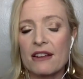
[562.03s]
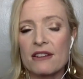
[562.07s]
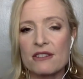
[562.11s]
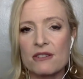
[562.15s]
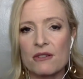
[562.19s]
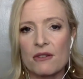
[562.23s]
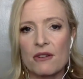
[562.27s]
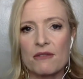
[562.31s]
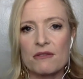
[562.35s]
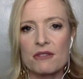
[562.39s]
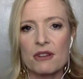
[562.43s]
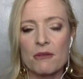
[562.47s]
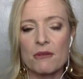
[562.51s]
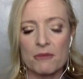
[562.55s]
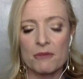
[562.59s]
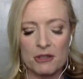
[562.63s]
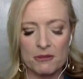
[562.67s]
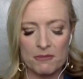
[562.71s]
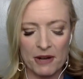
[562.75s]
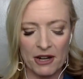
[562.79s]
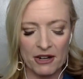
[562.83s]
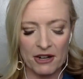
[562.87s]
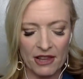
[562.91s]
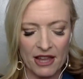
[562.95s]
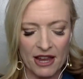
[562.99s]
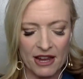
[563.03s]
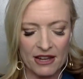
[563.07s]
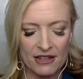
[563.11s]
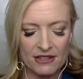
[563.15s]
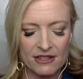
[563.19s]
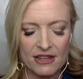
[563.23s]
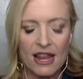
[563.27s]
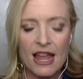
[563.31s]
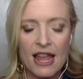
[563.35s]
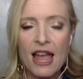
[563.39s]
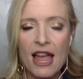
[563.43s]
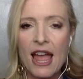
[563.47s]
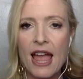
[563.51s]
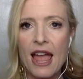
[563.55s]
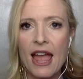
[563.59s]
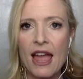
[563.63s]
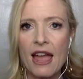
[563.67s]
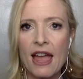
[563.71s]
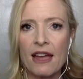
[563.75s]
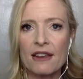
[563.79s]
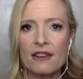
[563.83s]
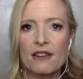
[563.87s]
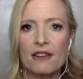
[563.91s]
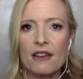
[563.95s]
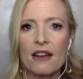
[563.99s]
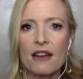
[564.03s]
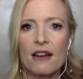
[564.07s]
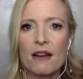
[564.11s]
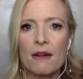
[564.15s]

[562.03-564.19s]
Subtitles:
so I was almost paralyzed, and